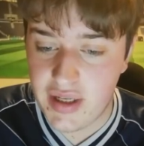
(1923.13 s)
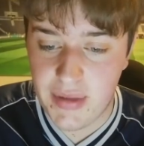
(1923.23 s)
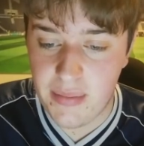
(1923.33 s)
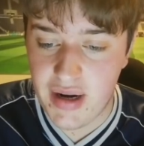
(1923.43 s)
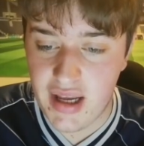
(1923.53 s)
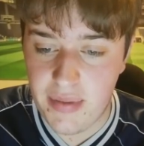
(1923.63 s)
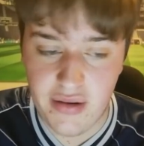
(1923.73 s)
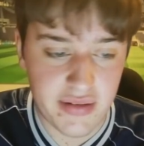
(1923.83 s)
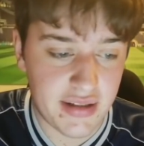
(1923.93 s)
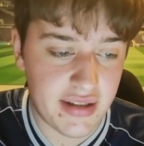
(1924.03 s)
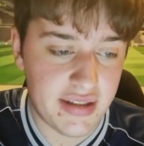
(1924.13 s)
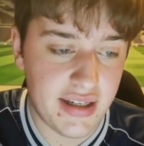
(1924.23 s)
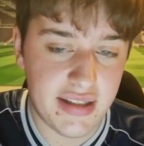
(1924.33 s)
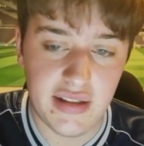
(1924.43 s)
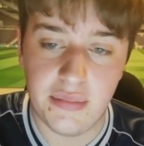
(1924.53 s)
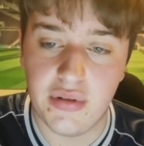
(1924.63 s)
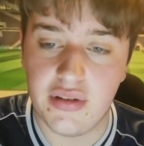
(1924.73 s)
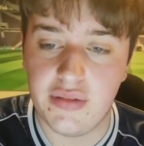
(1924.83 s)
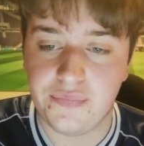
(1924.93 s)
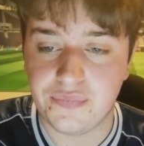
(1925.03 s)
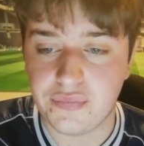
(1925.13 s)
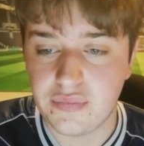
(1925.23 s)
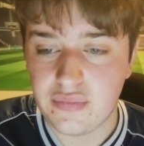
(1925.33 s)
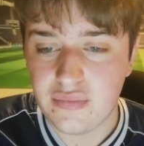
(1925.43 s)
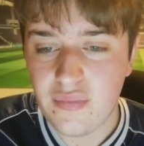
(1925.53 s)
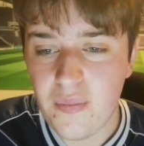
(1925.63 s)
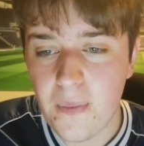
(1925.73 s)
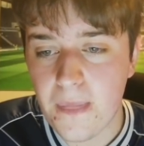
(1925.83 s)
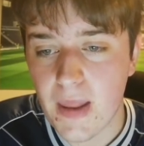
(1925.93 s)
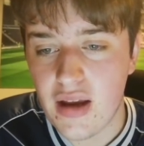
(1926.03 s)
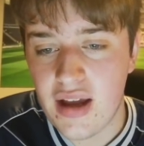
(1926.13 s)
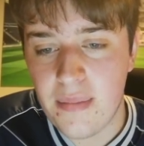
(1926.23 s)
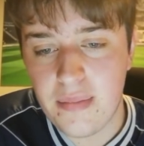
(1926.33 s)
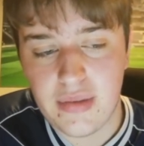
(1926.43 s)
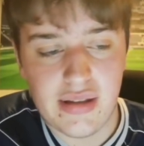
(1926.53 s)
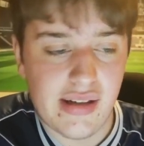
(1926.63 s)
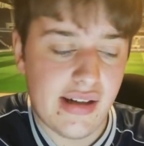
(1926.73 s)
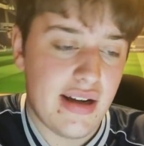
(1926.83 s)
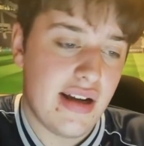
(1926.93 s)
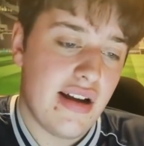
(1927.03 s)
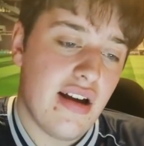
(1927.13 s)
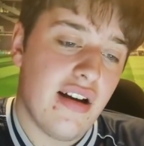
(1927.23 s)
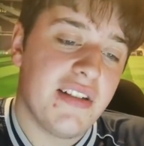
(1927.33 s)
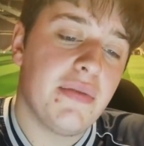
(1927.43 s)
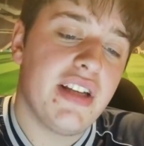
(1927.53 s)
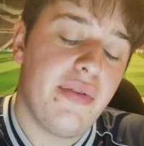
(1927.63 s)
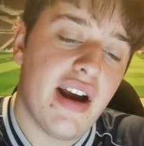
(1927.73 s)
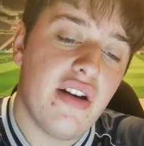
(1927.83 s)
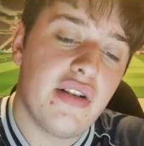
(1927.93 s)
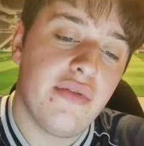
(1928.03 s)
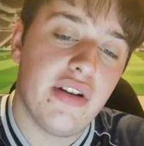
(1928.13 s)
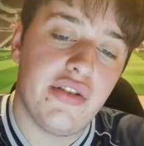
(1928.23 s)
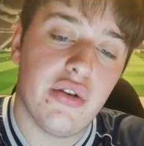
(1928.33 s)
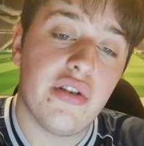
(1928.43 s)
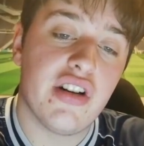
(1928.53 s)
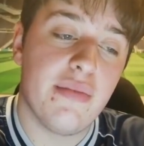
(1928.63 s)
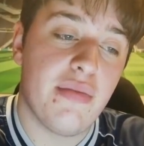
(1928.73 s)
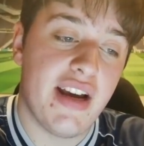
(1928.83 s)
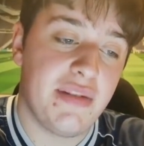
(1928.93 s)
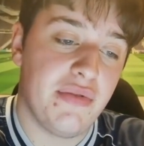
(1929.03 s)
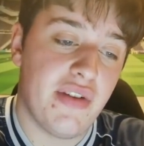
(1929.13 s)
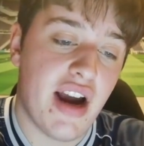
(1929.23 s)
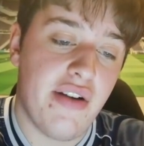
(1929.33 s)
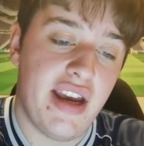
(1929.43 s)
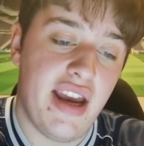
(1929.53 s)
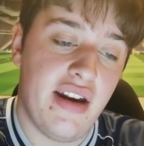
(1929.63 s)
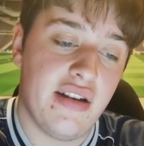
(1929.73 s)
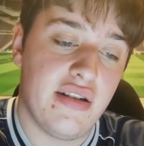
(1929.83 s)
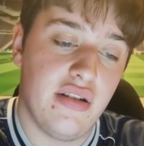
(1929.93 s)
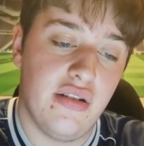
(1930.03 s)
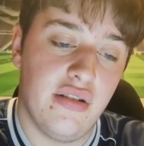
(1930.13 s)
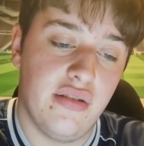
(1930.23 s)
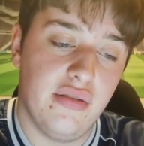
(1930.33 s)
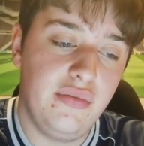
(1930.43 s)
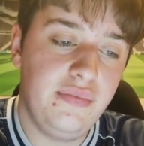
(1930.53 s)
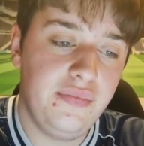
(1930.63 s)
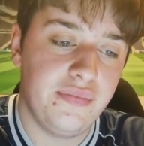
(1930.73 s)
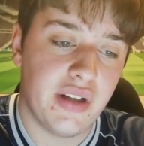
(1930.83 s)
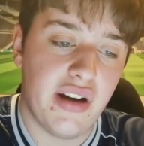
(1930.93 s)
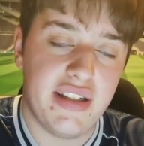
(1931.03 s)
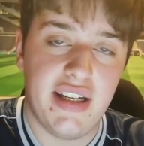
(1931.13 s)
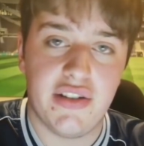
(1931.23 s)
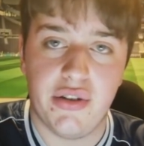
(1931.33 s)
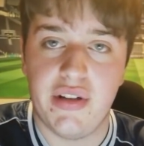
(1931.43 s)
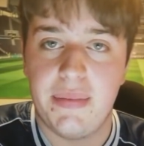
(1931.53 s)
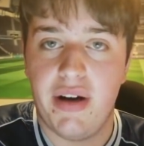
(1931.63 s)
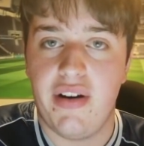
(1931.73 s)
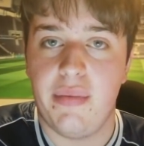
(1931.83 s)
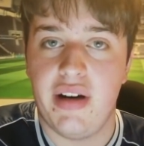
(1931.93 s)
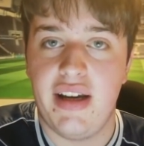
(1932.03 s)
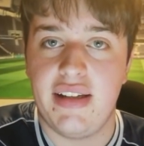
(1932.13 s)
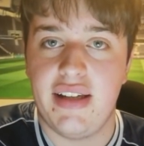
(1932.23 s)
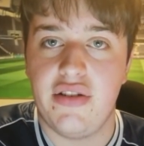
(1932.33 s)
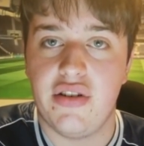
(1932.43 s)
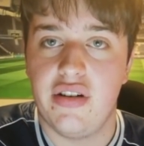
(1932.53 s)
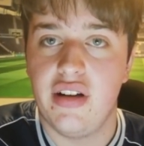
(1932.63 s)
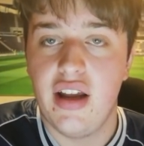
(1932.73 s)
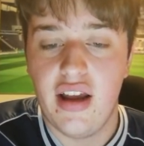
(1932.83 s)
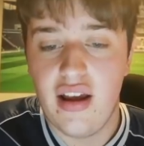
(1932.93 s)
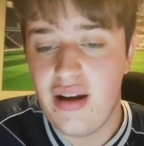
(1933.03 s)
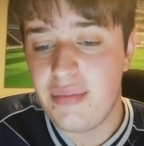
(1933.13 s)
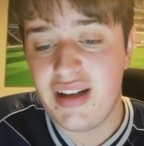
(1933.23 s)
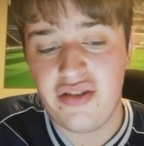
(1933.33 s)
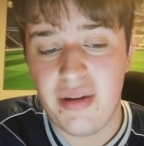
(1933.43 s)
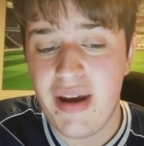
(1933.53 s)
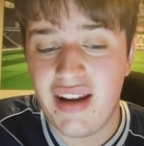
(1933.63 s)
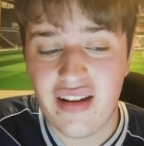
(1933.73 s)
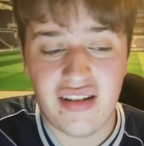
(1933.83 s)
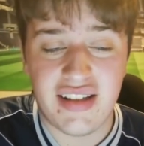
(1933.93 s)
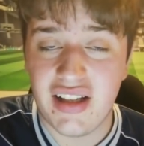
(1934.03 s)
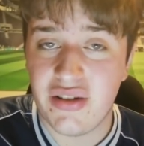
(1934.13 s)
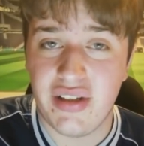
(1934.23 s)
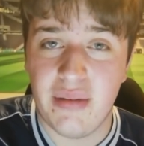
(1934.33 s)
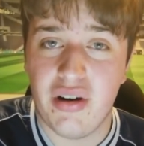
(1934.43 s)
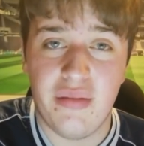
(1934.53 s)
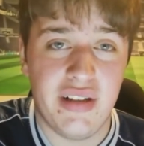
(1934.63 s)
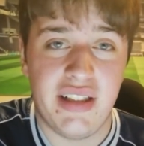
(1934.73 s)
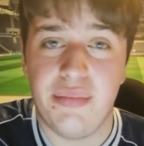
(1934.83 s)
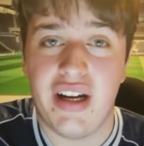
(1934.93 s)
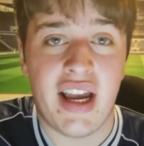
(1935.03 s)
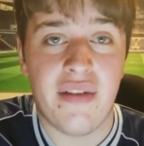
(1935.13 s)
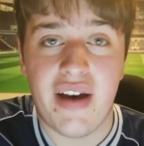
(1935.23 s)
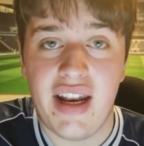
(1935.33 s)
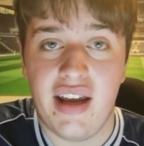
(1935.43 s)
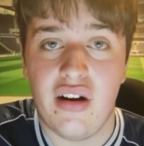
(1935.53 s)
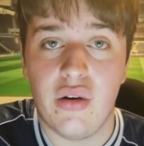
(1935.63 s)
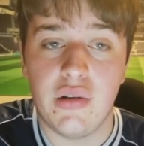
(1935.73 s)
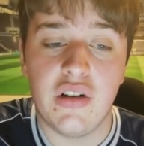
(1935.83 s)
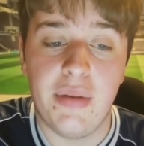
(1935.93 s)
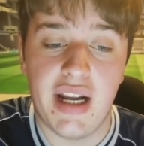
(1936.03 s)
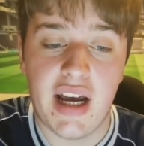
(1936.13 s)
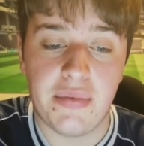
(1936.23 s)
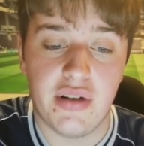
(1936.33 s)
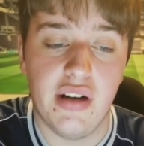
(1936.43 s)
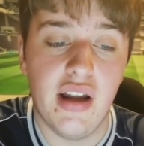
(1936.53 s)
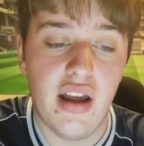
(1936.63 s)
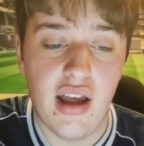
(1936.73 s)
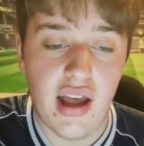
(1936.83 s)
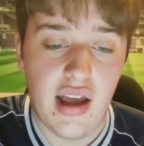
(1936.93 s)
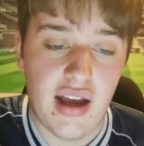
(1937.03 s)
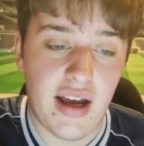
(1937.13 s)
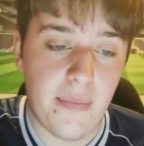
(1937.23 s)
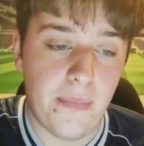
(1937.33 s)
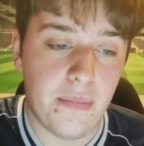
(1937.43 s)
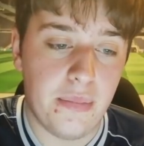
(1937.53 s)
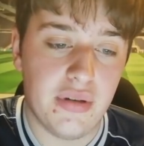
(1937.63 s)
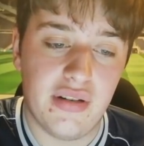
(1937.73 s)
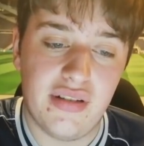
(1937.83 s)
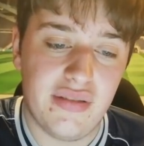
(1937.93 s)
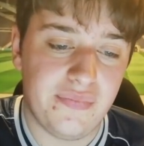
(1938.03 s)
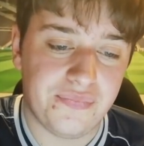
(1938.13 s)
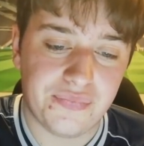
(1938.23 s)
he's made many appearances this season, but I suppose if we are looking for a short-term replacement for Harry Kane to kind of see us through this period where he is injured, potentially making that Lo Celso deal permanent and bringing Cavani on loan could be an option. But